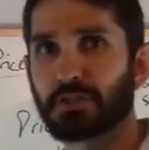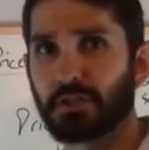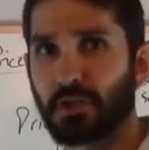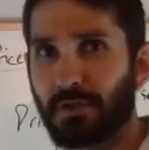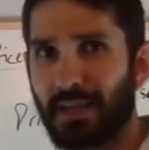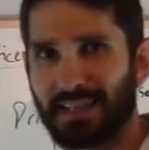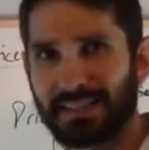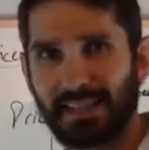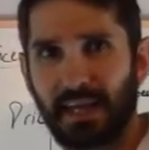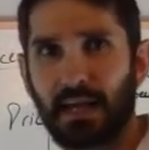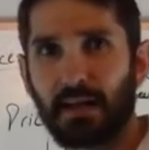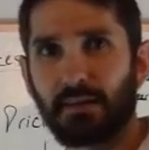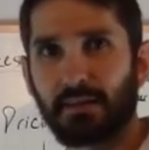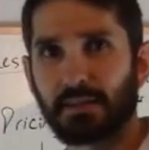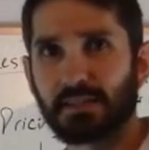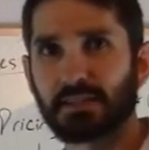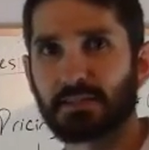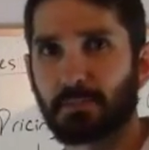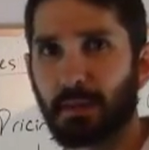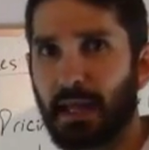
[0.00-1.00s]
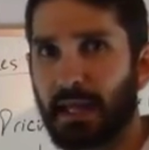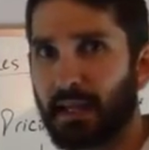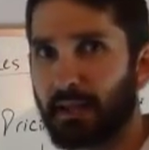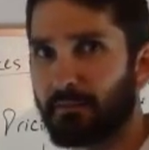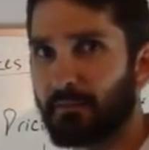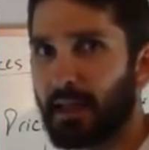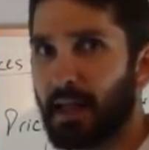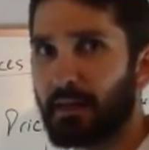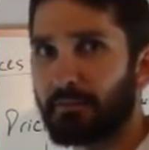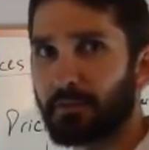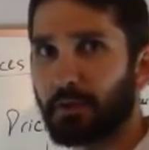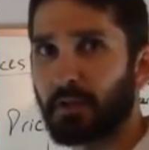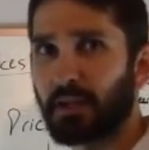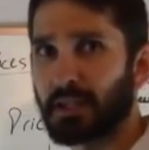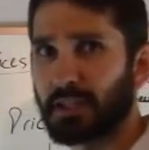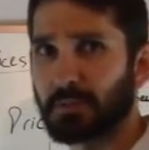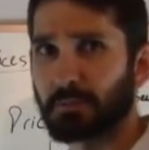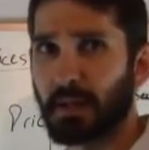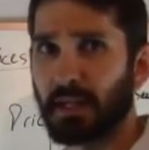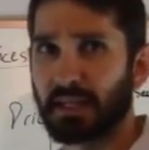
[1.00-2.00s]
So that's kind of the span of life you can
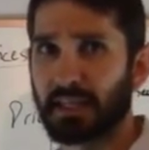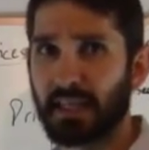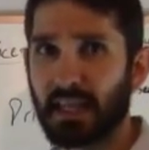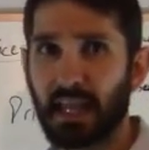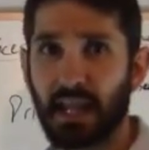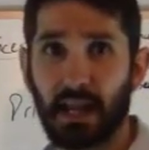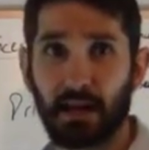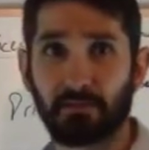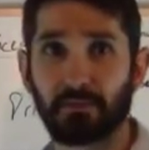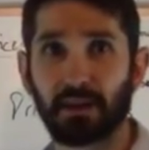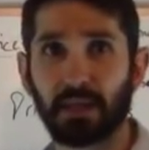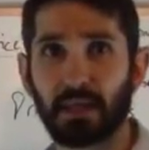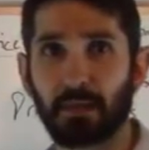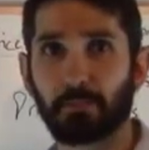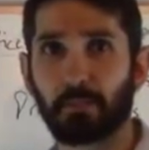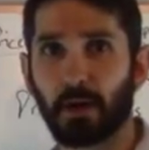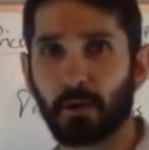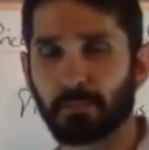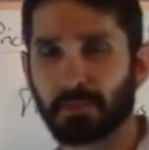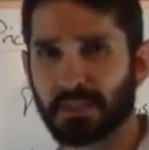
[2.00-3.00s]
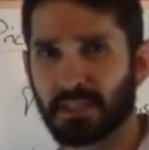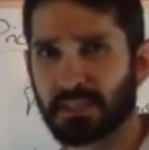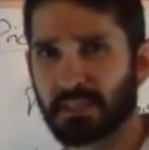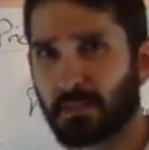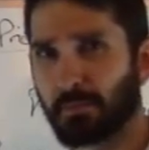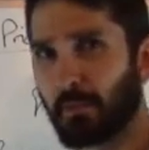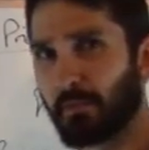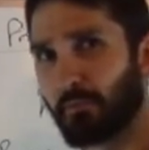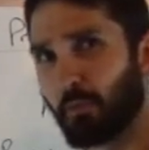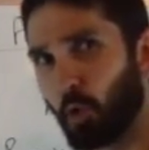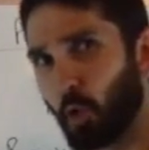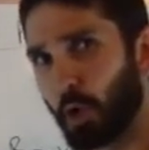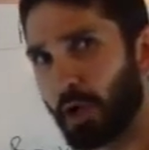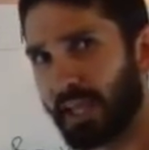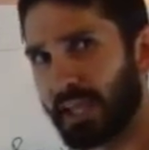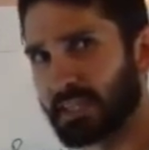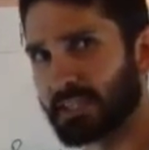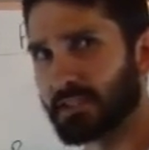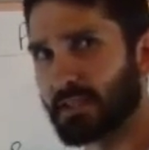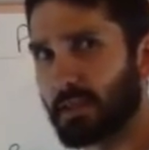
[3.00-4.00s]
expect to get out of a heat pump system before
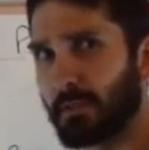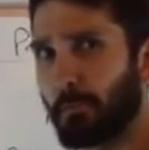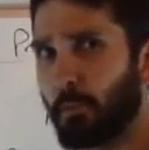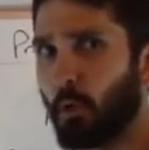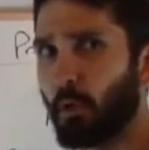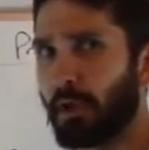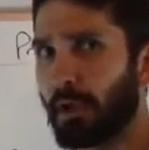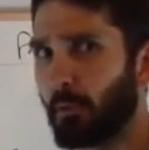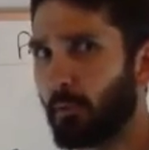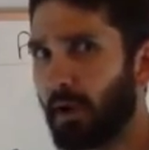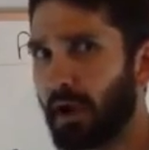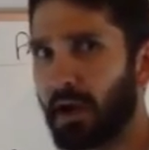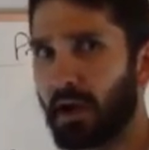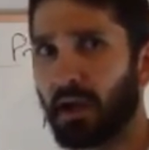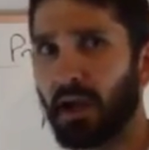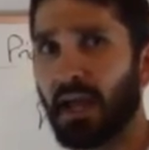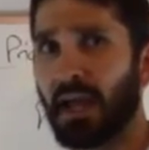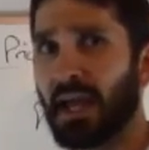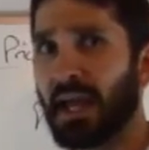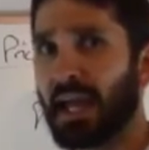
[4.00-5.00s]
it gets to the point where